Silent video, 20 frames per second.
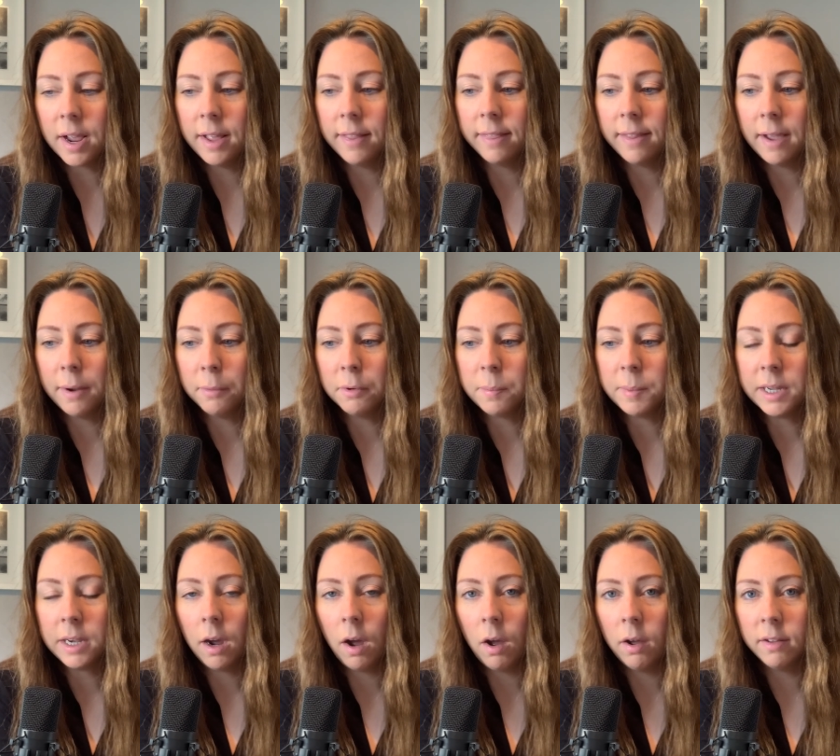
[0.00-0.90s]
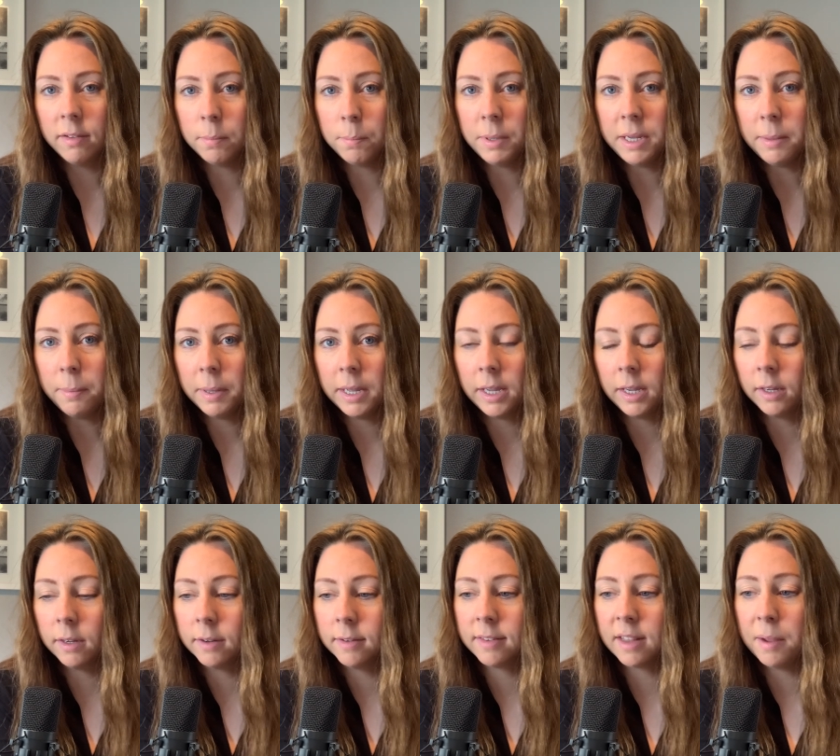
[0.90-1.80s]
and there would be cars beeping
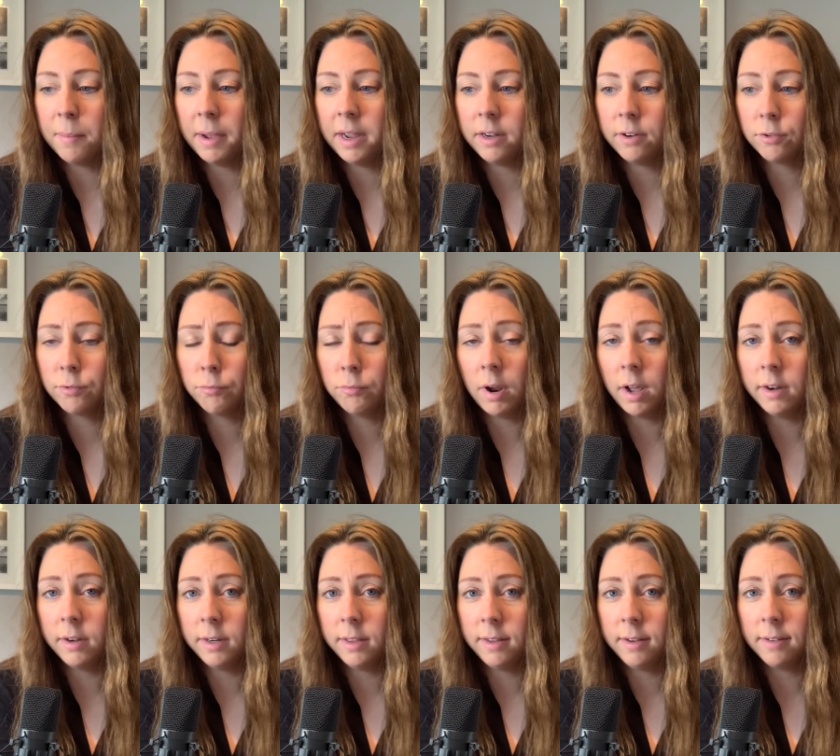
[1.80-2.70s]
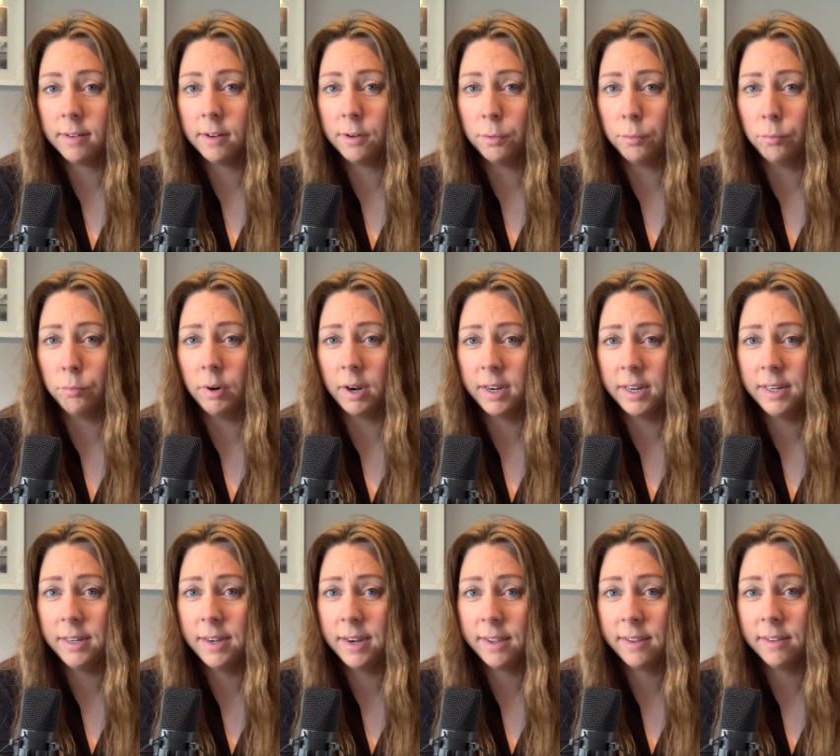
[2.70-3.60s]
because they made us run in these little
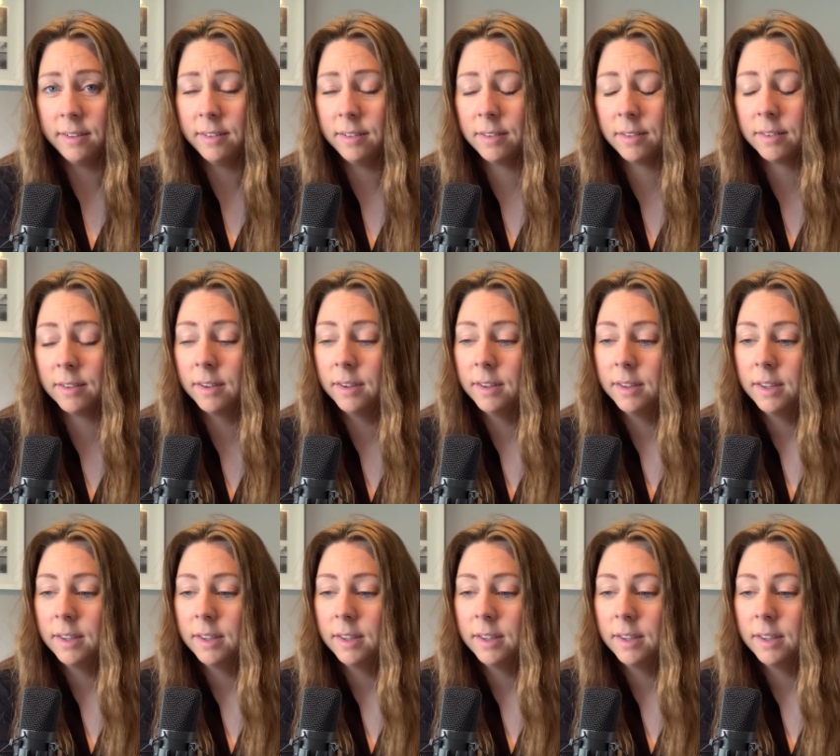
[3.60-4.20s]
running knickers